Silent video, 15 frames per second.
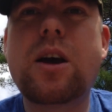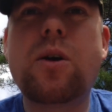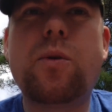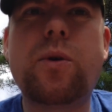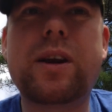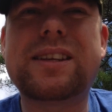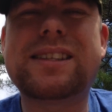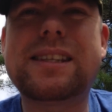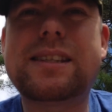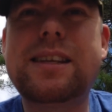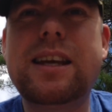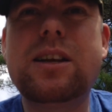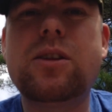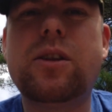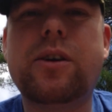Whereas the
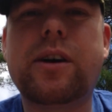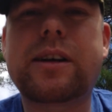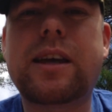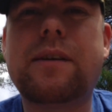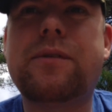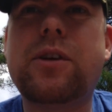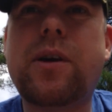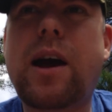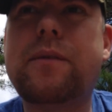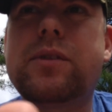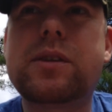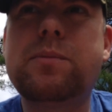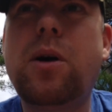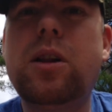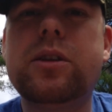single hook, if you
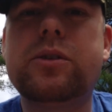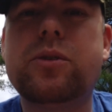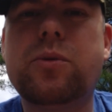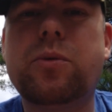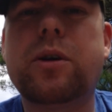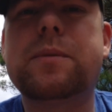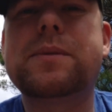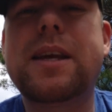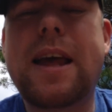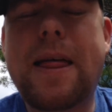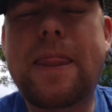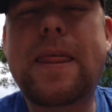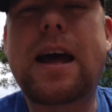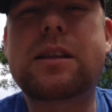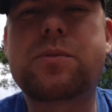have smaller dew worms,
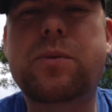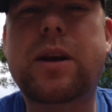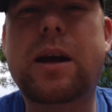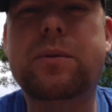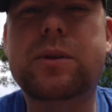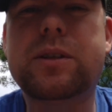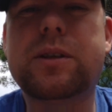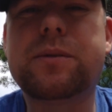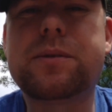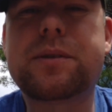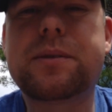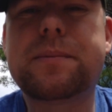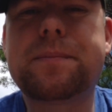that's what I would use.